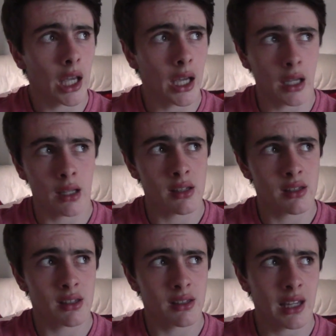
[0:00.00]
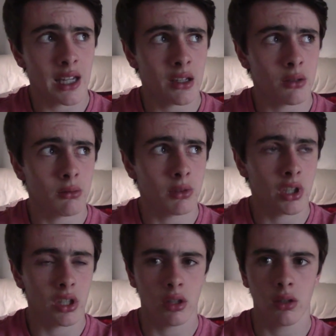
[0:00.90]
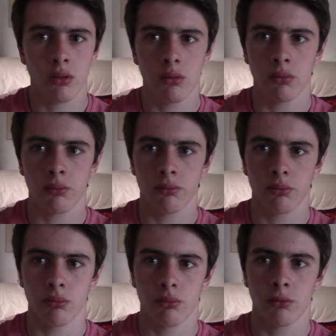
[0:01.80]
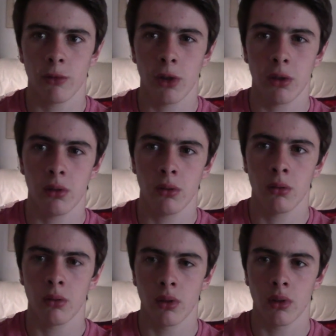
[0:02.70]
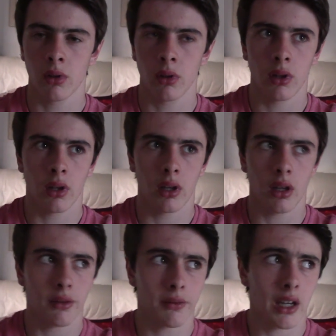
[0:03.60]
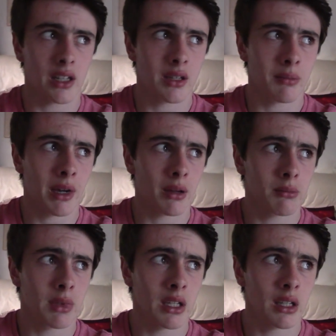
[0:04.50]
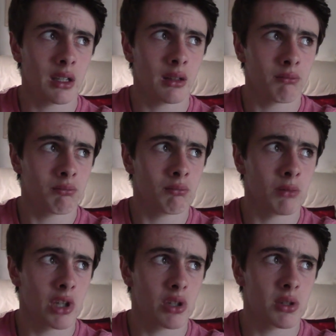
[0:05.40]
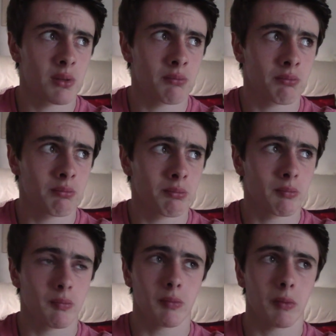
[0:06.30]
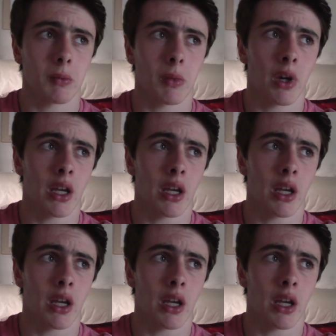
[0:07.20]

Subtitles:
and now you know a fact about me which I